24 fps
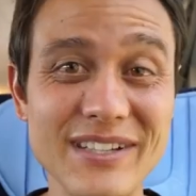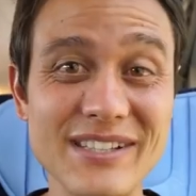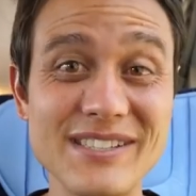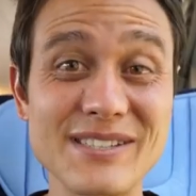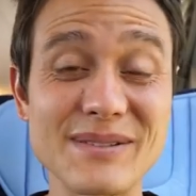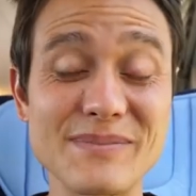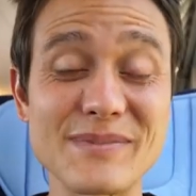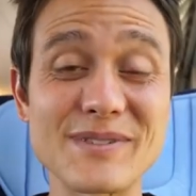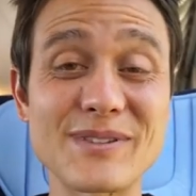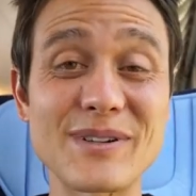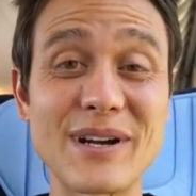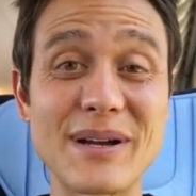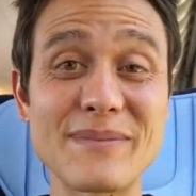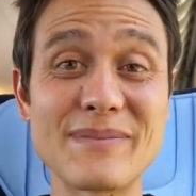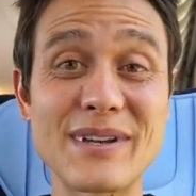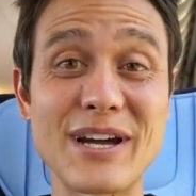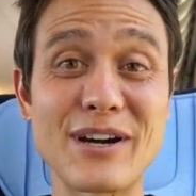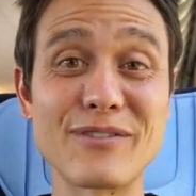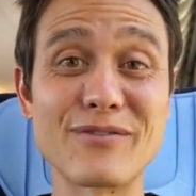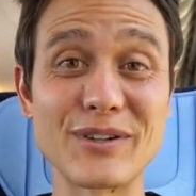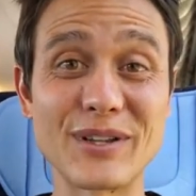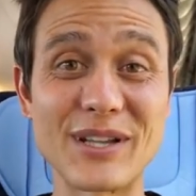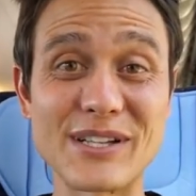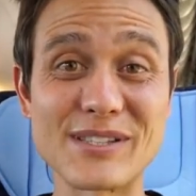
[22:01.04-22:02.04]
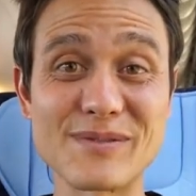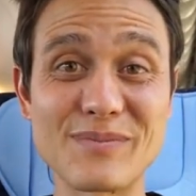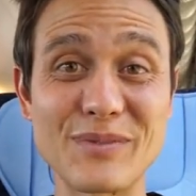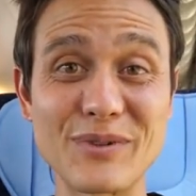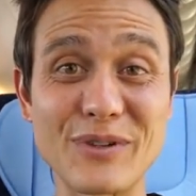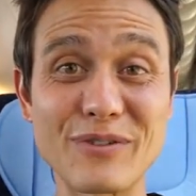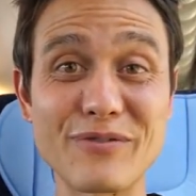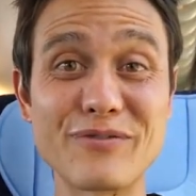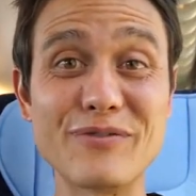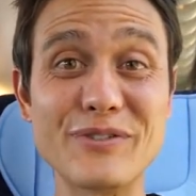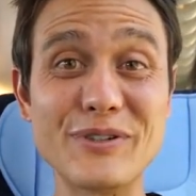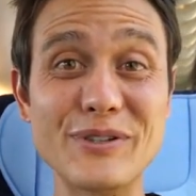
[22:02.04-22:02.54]
click subscribe now for lots
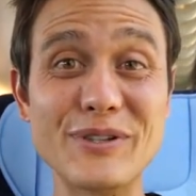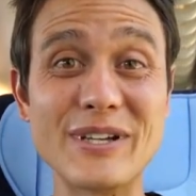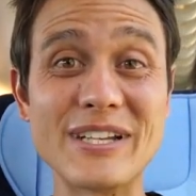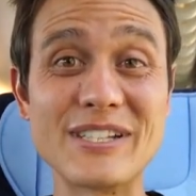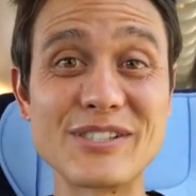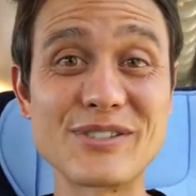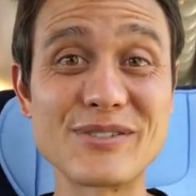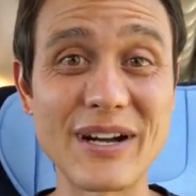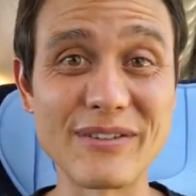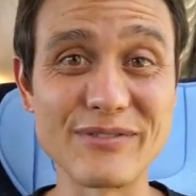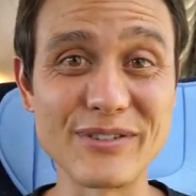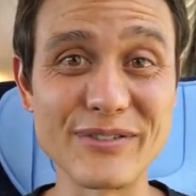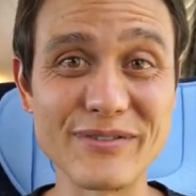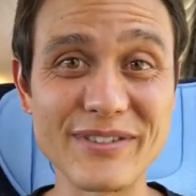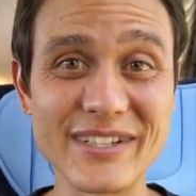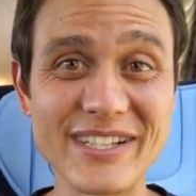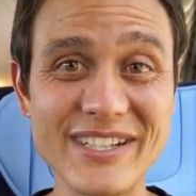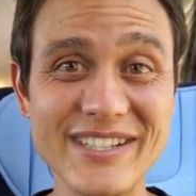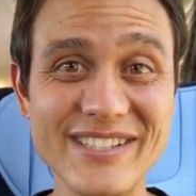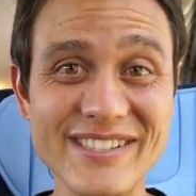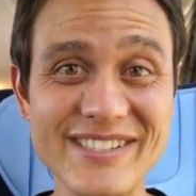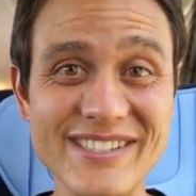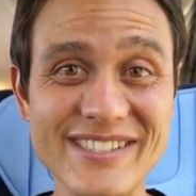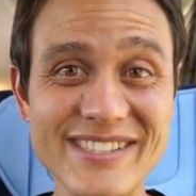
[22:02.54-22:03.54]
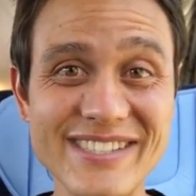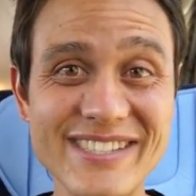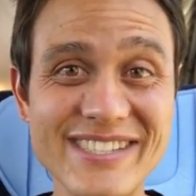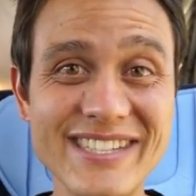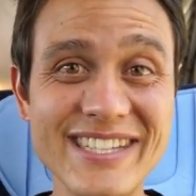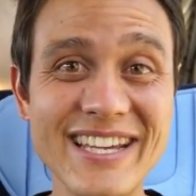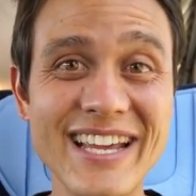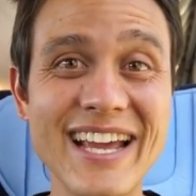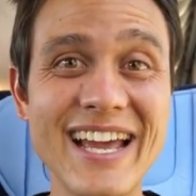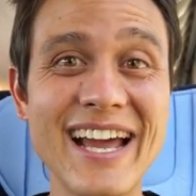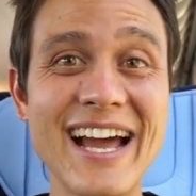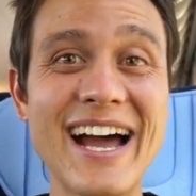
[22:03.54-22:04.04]
more food and travel
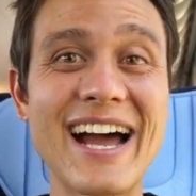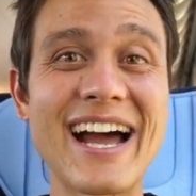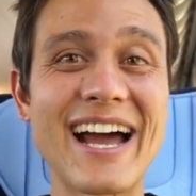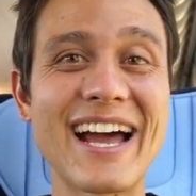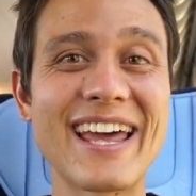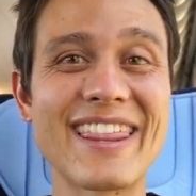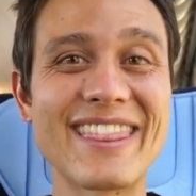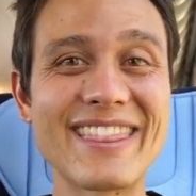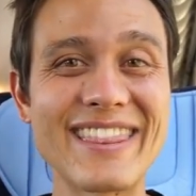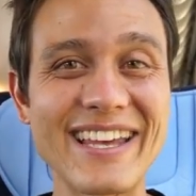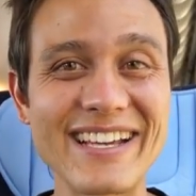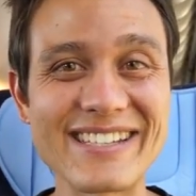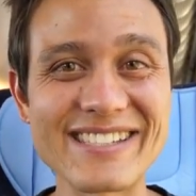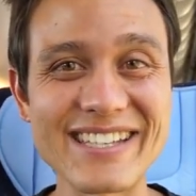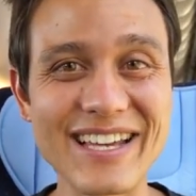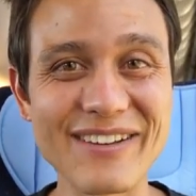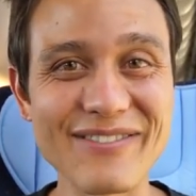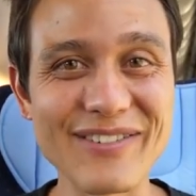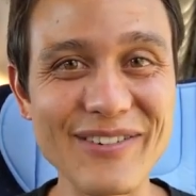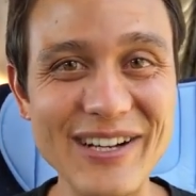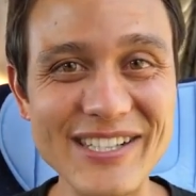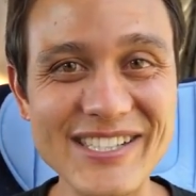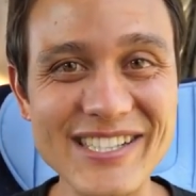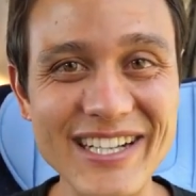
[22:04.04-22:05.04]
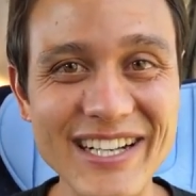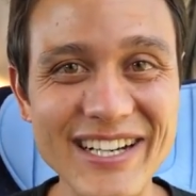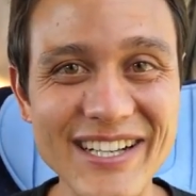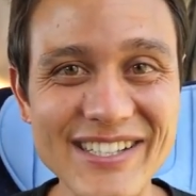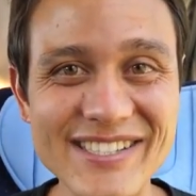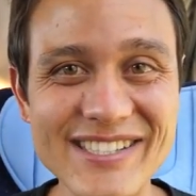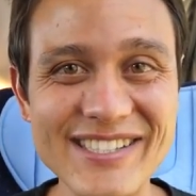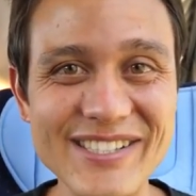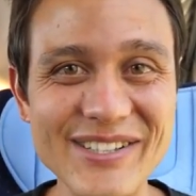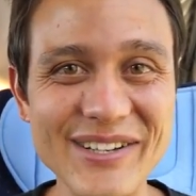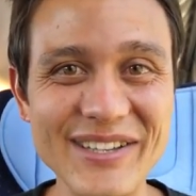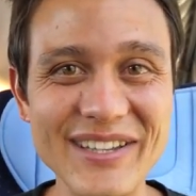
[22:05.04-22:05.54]
videos. Thanks again for watching and
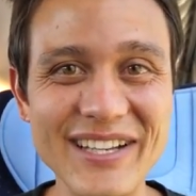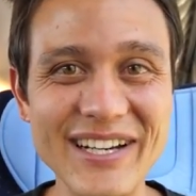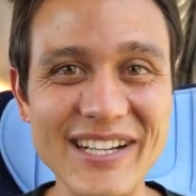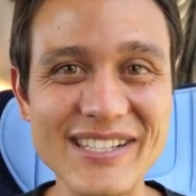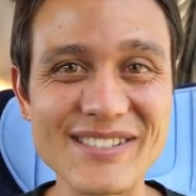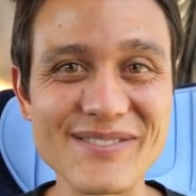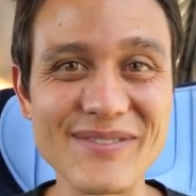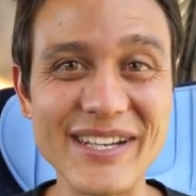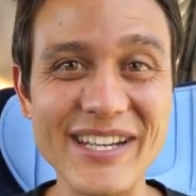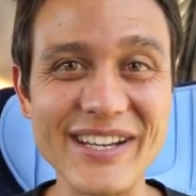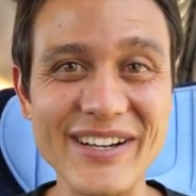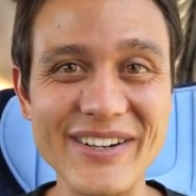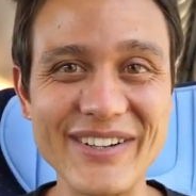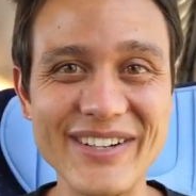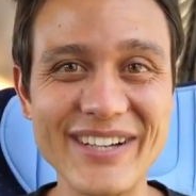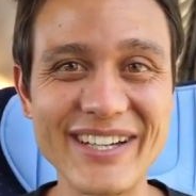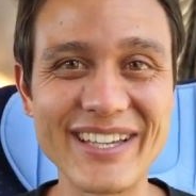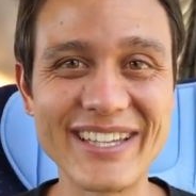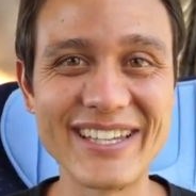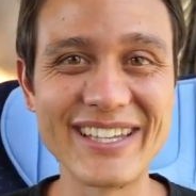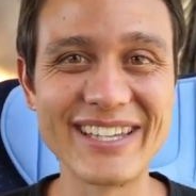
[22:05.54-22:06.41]
I'll see you on the next video.